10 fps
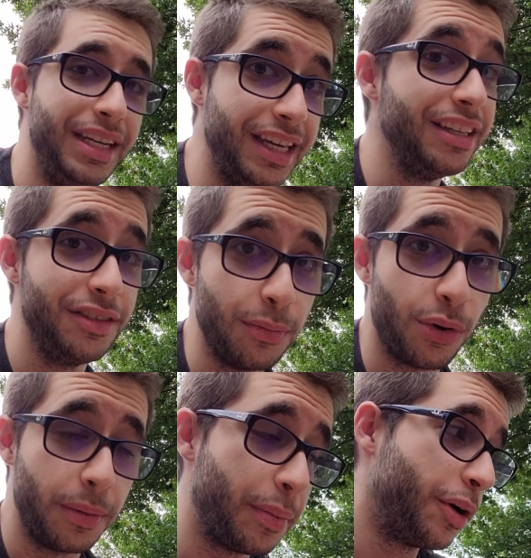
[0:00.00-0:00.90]
needs
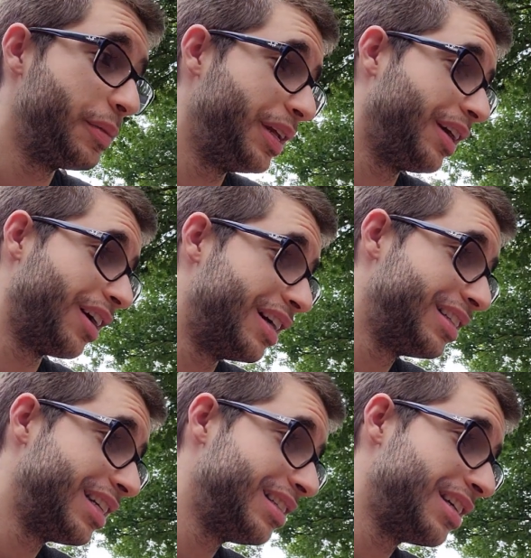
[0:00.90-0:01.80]
more permanent
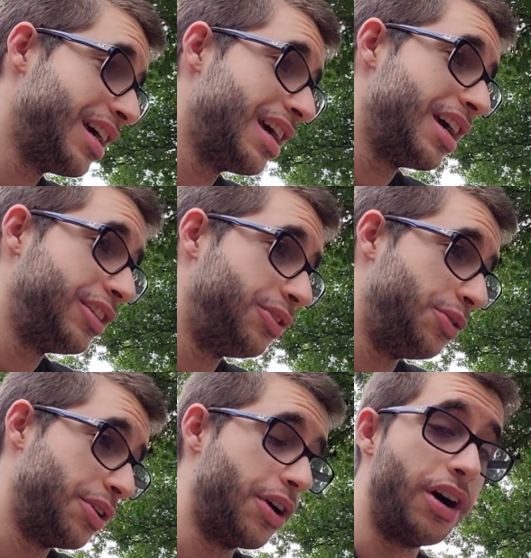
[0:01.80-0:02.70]
content to
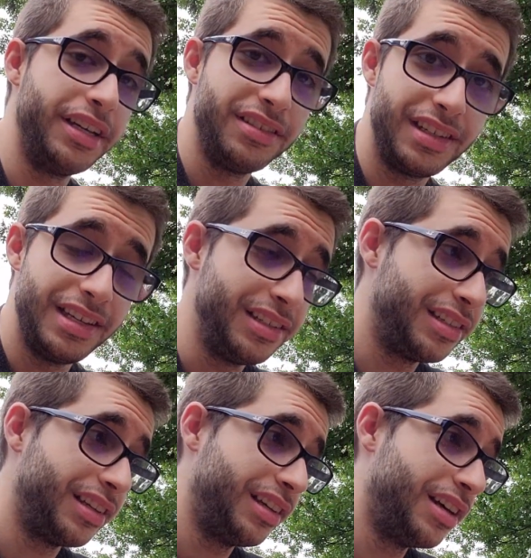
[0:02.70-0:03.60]
their audiences,